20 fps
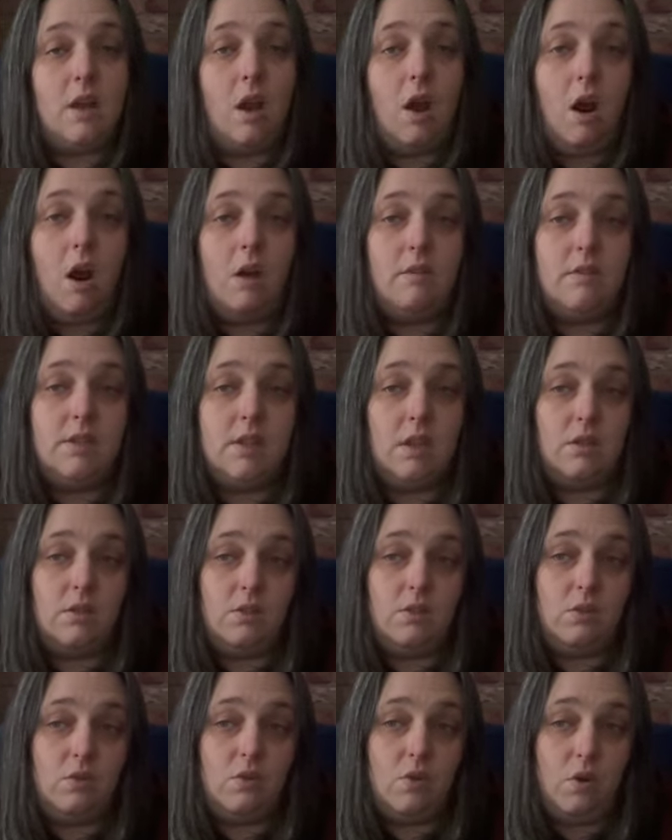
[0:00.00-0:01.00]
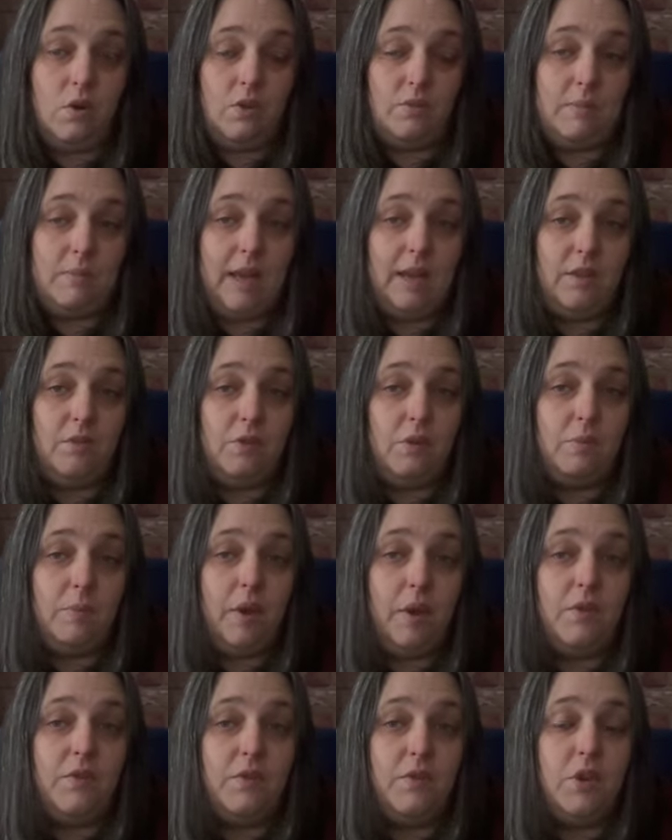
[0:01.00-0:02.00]
a horizontal cut made through
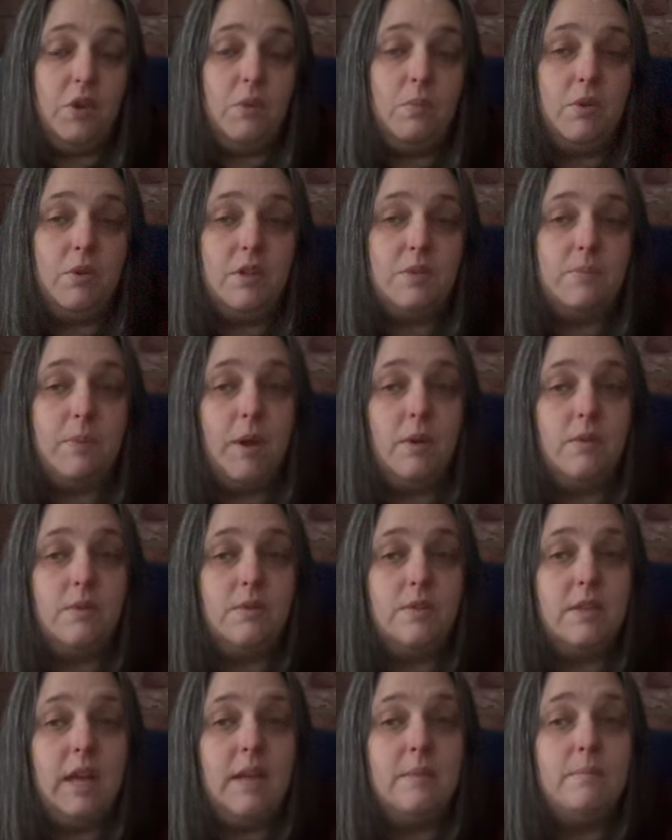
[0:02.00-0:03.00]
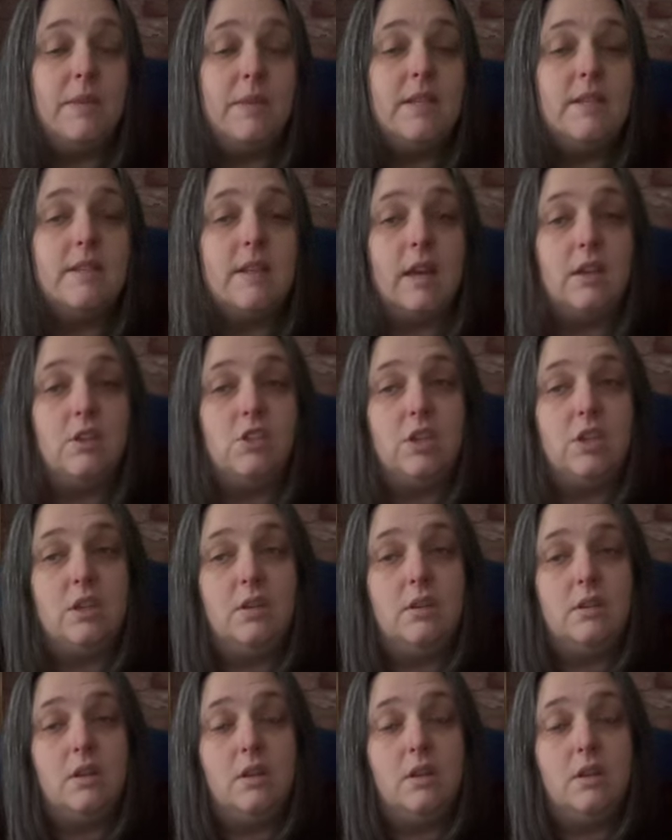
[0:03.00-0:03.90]
both humerus bones at midsection,